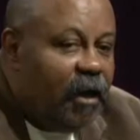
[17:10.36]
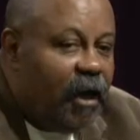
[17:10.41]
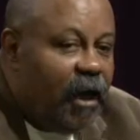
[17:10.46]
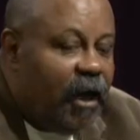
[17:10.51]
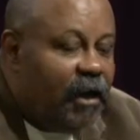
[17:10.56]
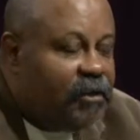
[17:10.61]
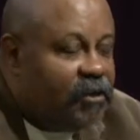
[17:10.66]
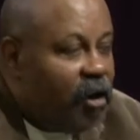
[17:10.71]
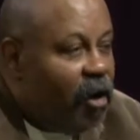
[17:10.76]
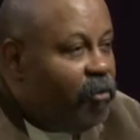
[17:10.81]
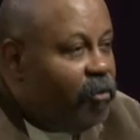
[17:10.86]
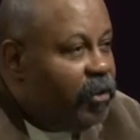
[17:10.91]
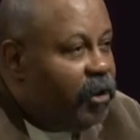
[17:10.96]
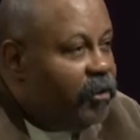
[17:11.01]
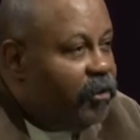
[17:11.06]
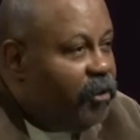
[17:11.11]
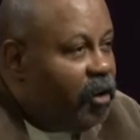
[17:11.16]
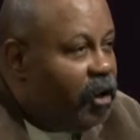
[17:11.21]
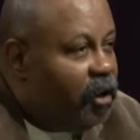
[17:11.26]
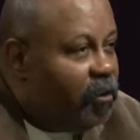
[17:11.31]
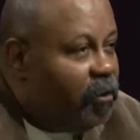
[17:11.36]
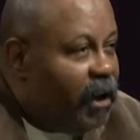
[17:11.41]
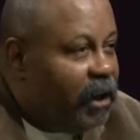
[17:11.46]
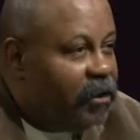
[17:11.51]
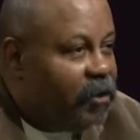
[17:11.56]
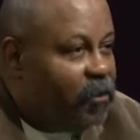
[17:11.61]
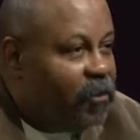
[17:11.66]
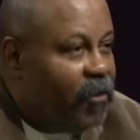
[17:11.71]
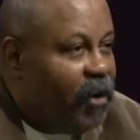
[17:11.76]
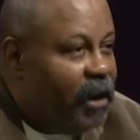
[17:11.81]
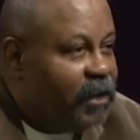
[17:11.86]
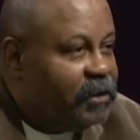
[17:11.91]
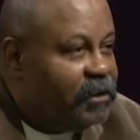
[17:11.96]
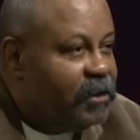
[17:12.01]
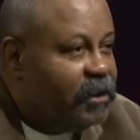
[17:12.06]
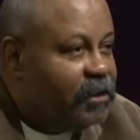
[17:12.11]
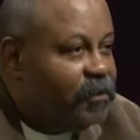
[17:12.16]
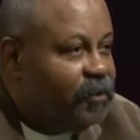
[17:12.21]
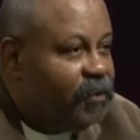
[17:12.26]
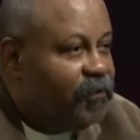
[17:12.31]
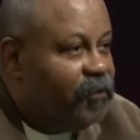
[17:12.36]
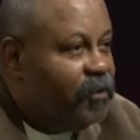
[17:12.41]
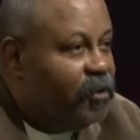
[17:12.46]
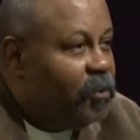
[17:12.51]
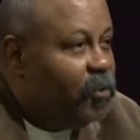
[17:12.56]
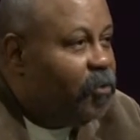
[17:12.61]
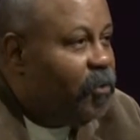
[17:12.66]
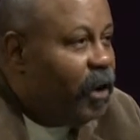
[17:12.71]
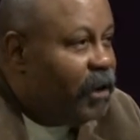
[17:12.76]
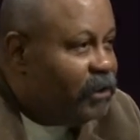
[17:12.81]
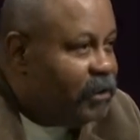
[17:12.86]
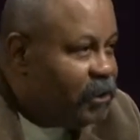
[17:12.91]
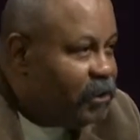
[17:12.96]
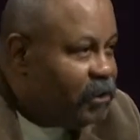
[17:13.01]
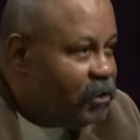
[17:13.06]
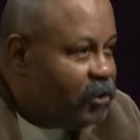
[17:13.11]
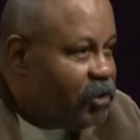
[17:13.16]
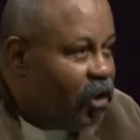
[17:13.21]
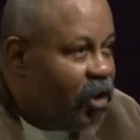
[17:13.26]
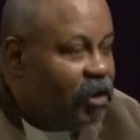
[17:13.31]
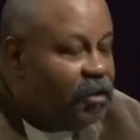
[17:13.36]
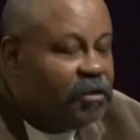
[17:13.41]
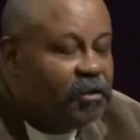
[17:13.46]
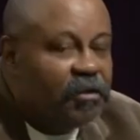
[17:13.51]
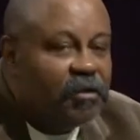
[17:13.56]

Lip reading: has already thought about the process before the process starts.